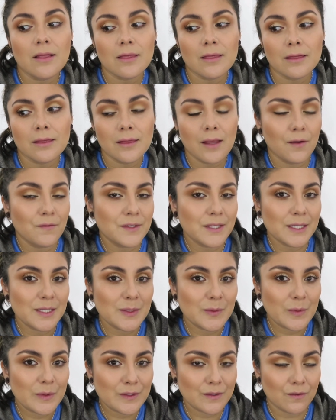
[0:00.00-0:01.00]
loves a
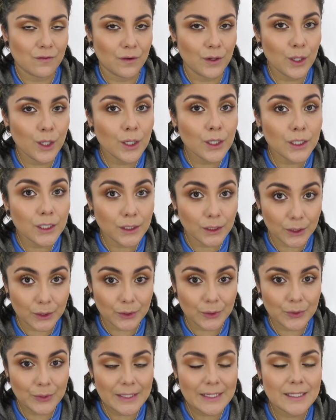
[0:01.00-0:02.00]
specific
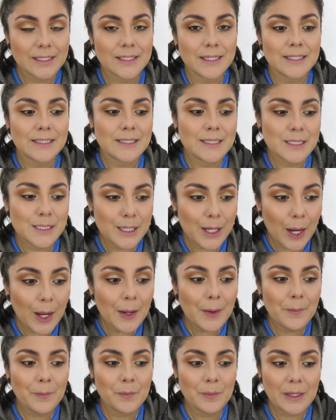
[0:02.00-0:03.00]
glue it does
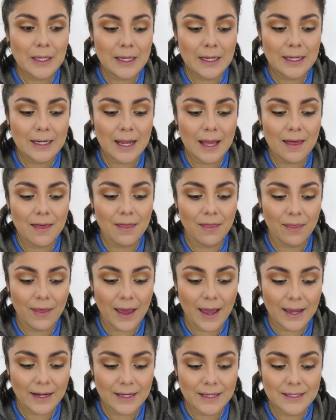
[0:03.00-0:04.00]
not mean
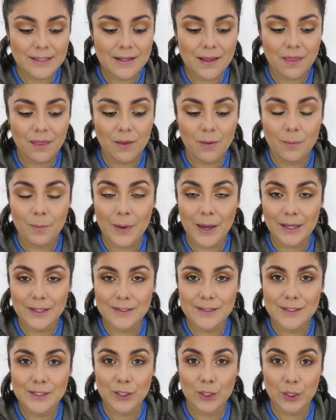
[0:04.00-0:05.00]
that is the
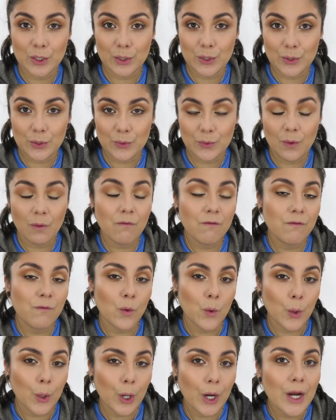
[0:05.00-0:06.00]
best glue
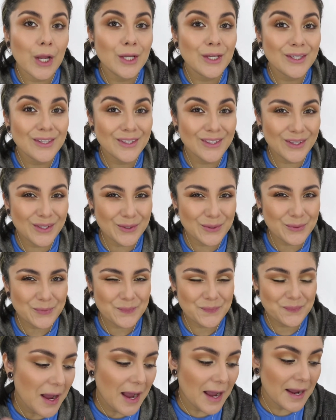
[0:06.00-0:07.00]
for you
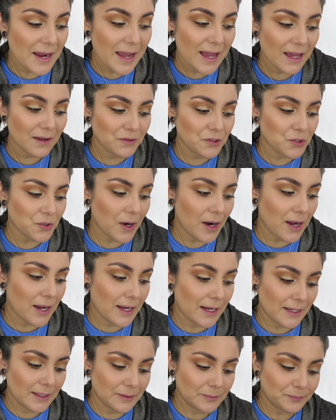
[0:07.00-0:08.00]
I have
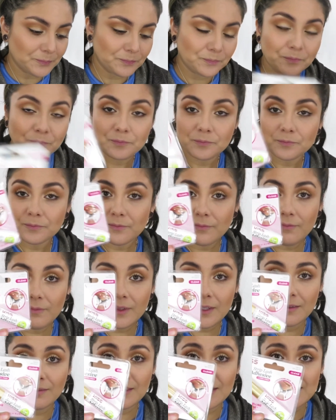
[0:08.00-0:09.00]
tried
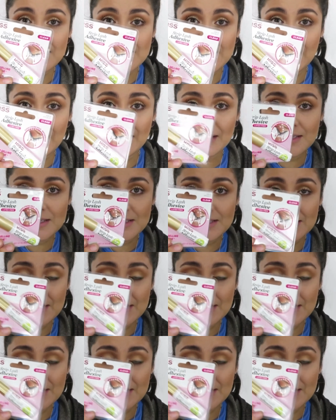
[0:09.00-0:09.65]
this Kiss